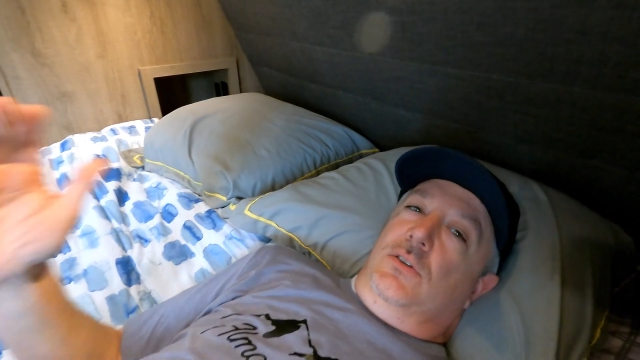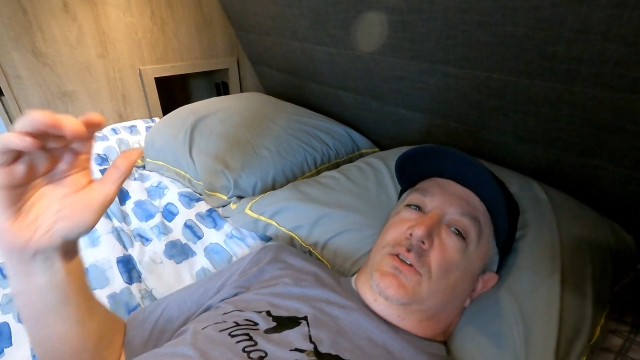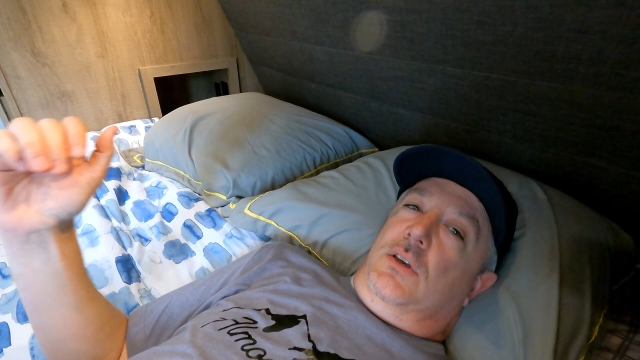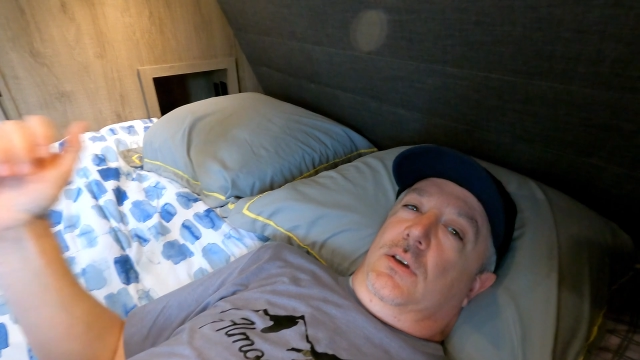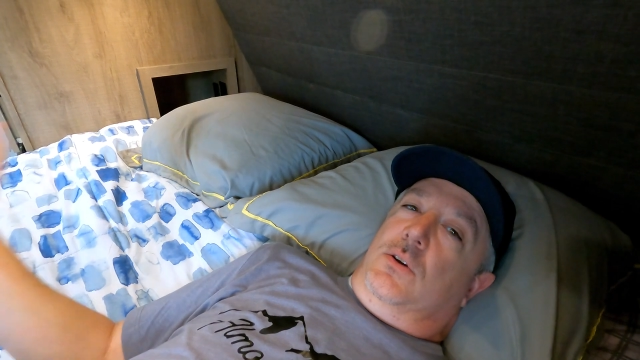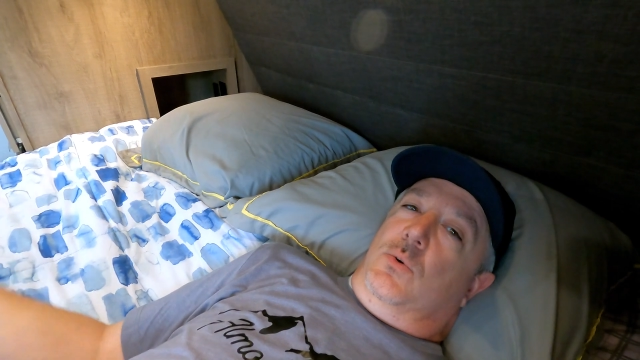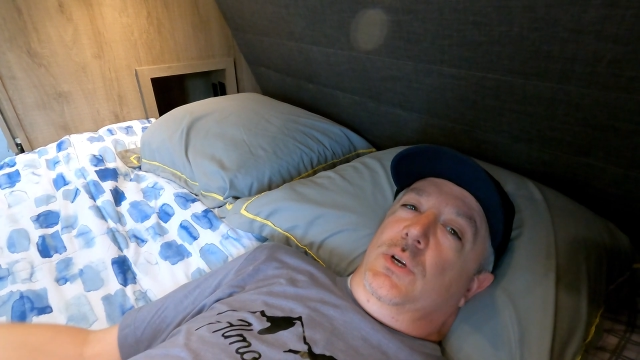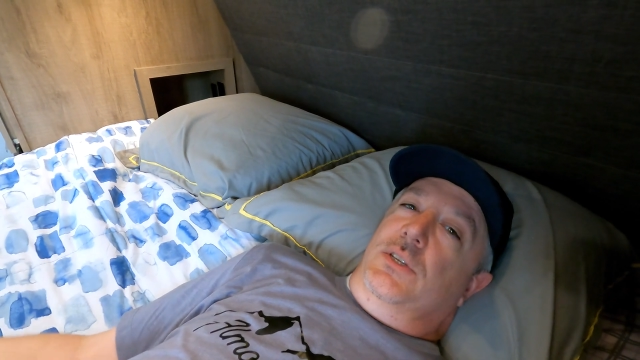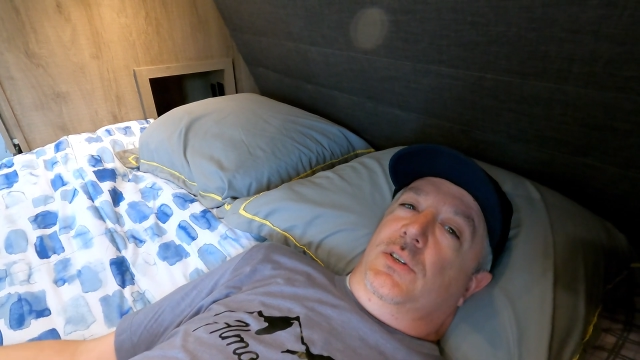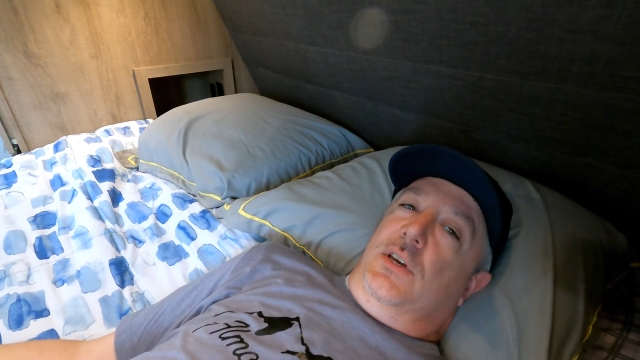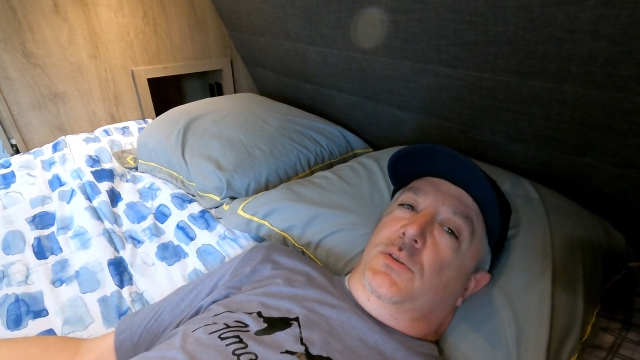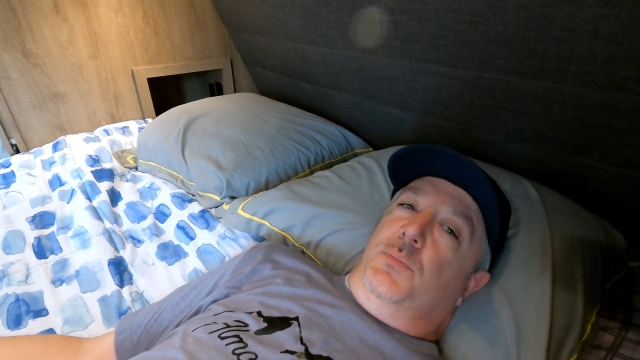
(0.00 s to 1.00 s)
is a
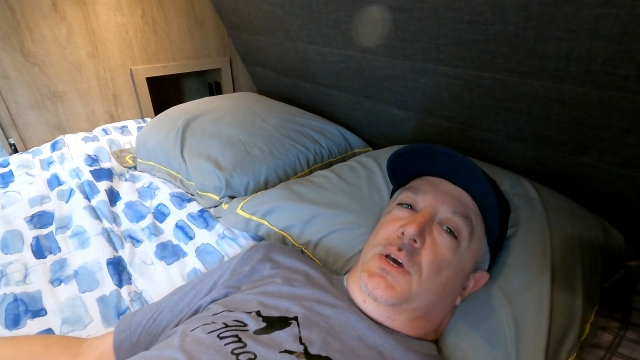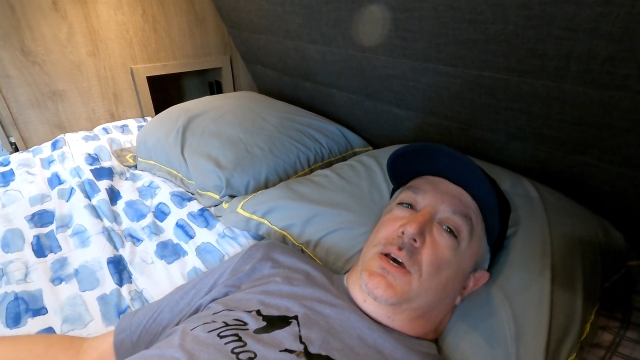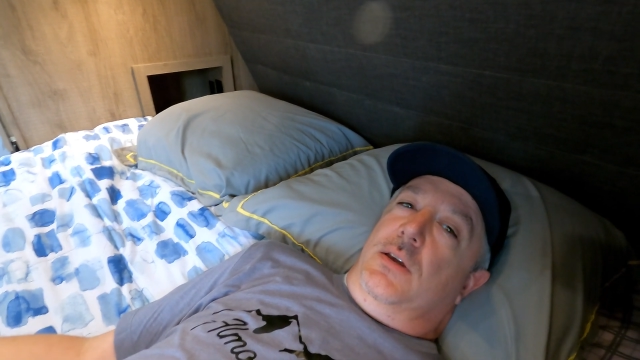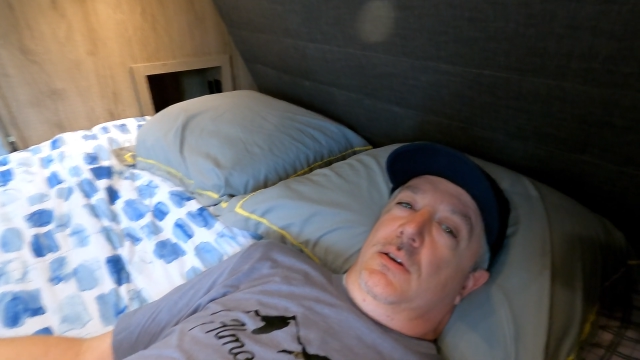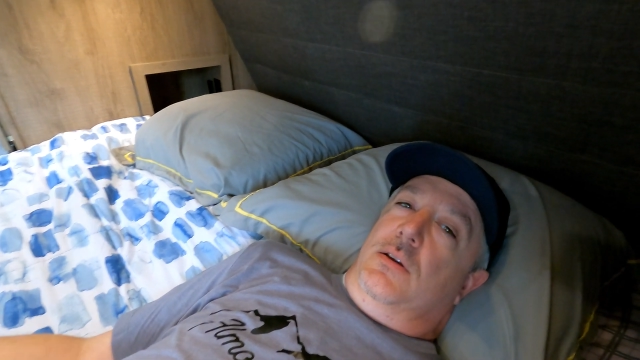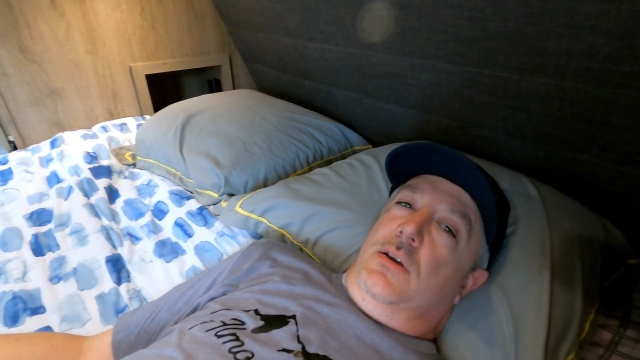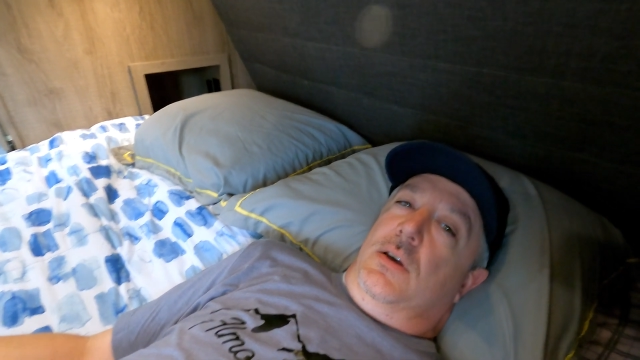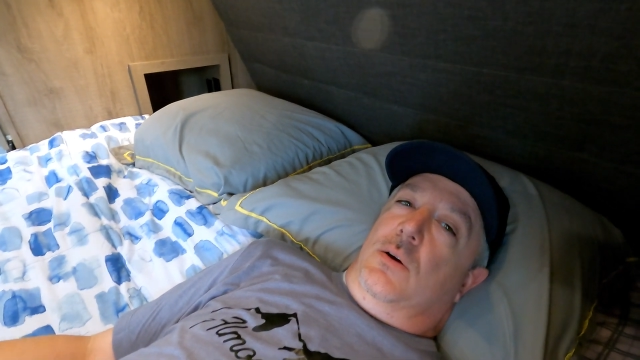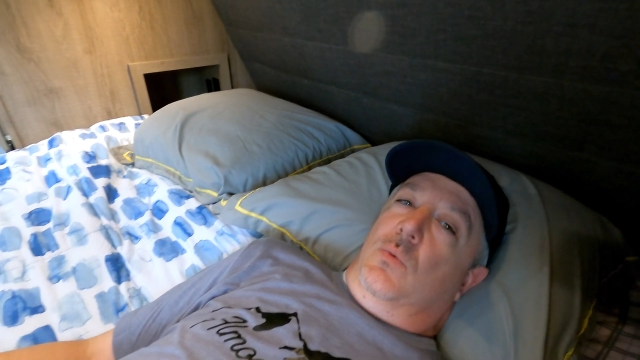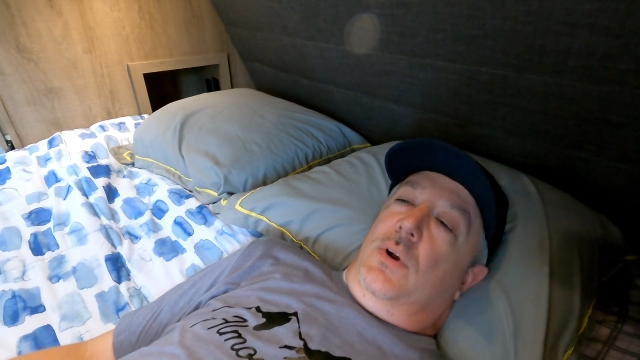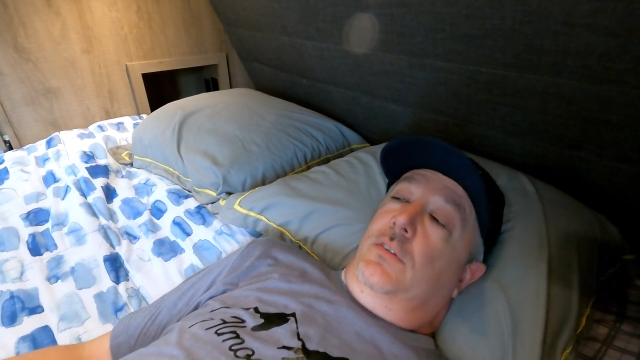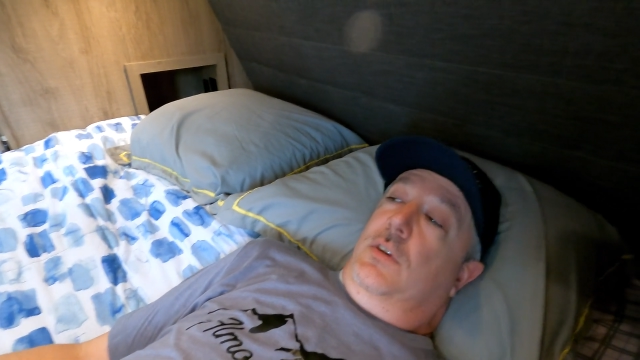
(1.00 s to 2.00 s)
queen size bed, a
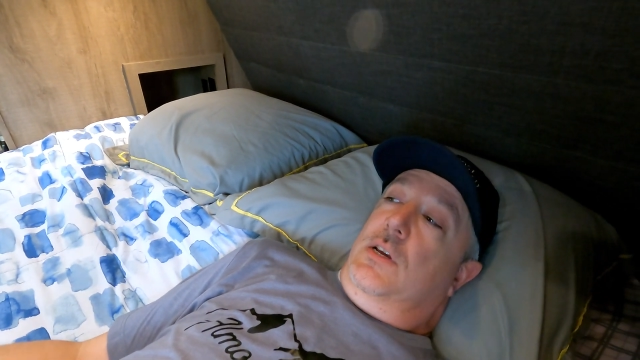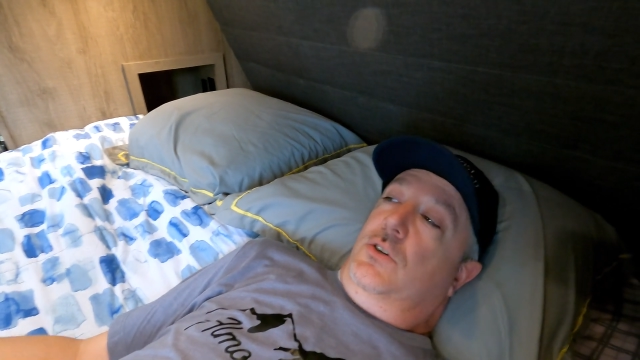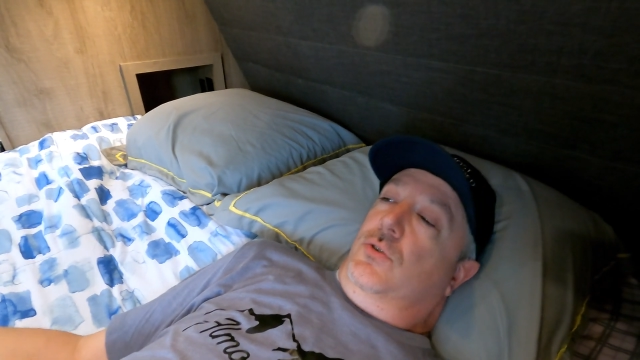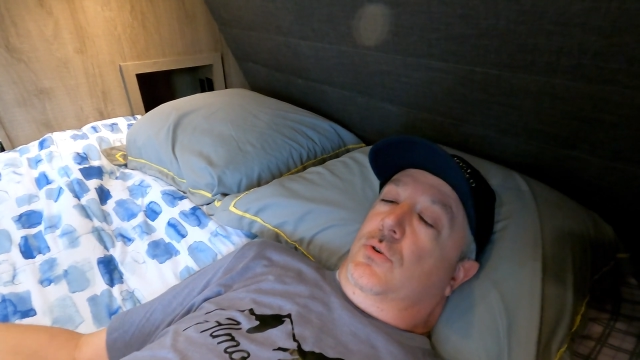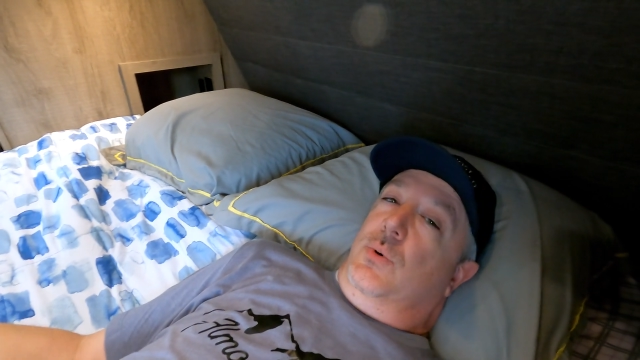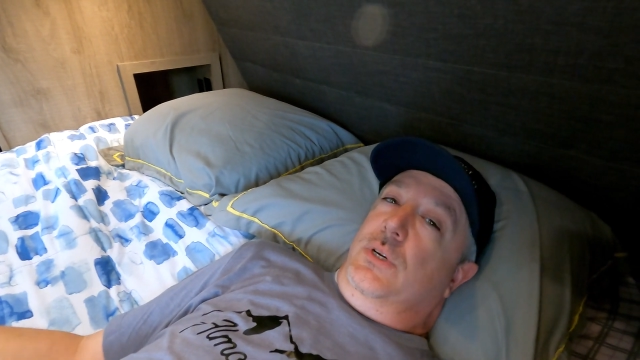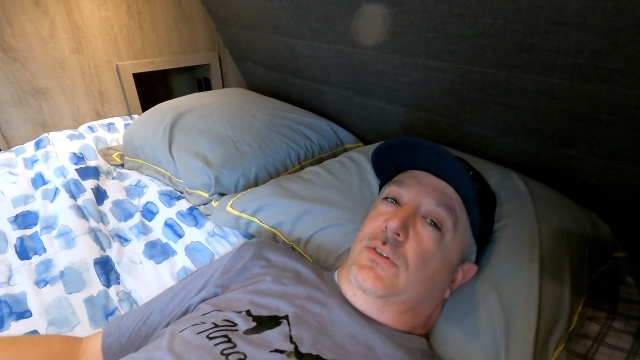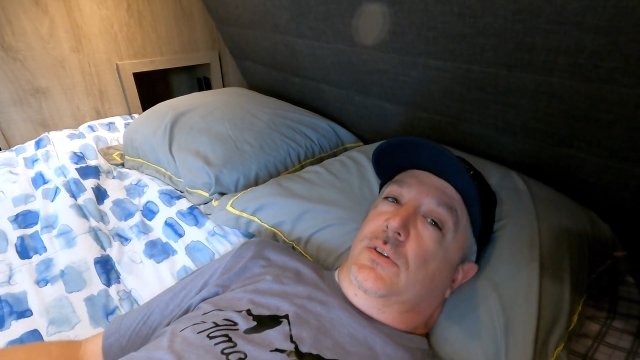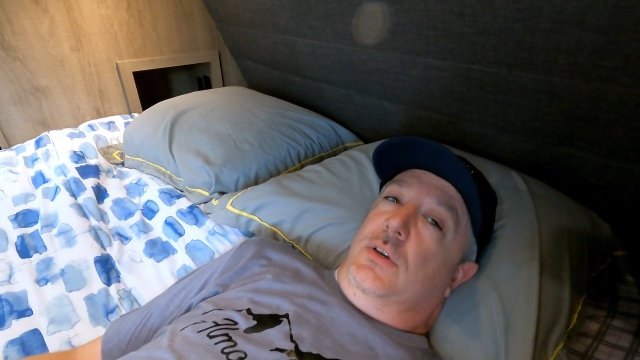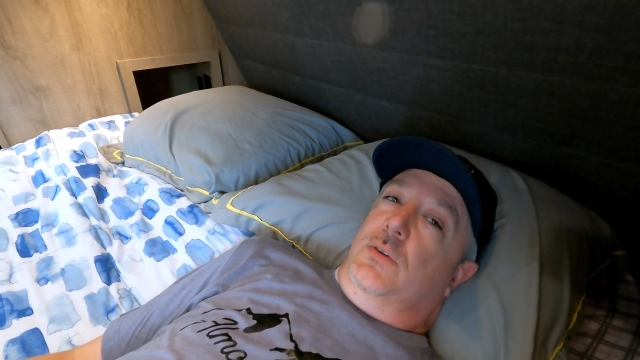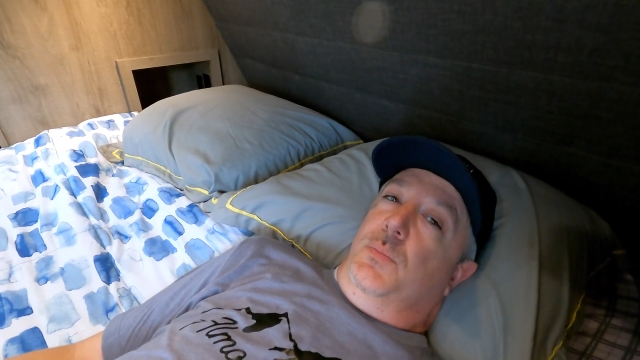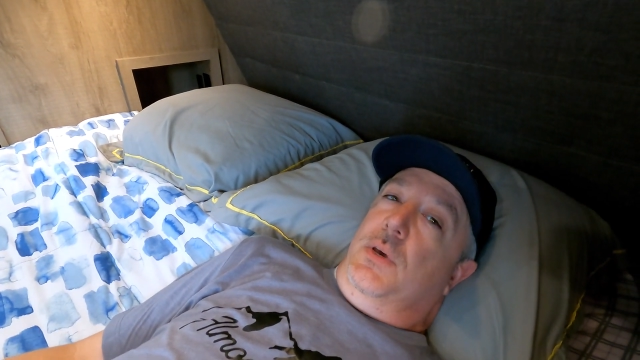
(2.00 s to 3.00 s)
residential queen
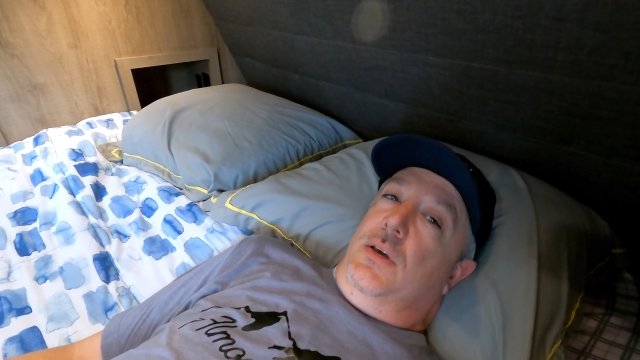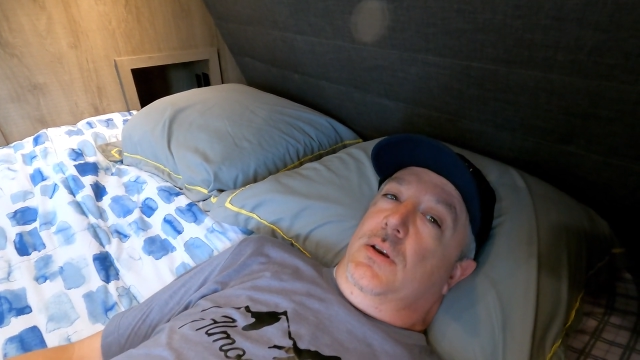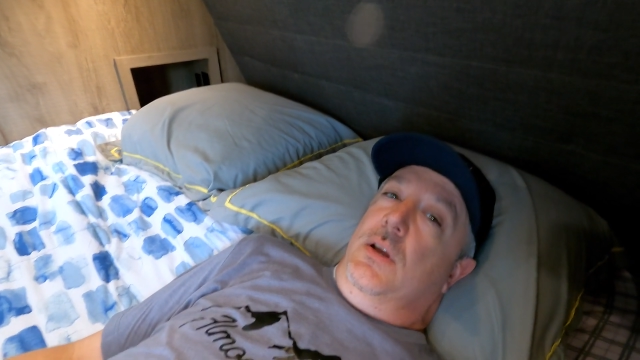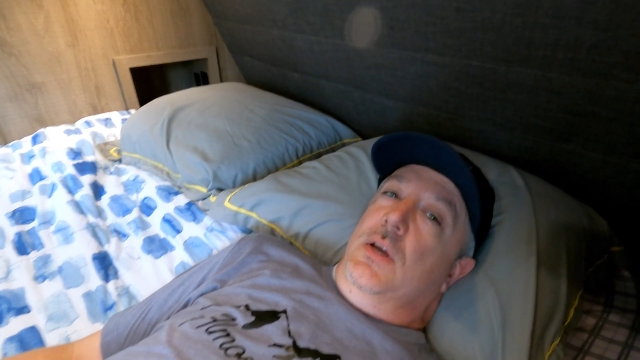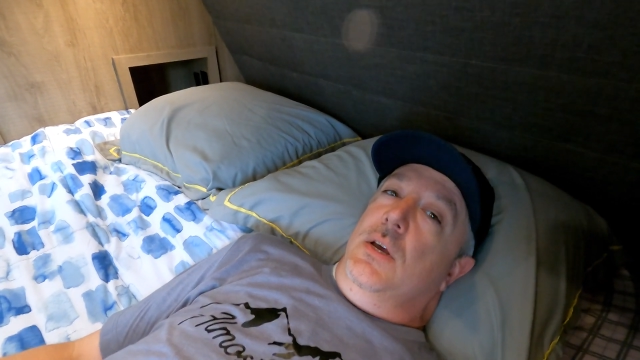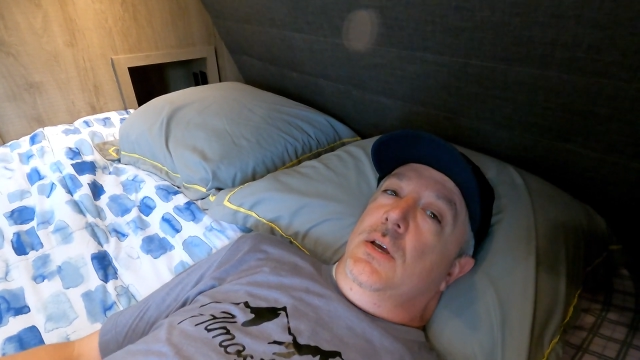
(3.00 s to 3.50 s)
size bed.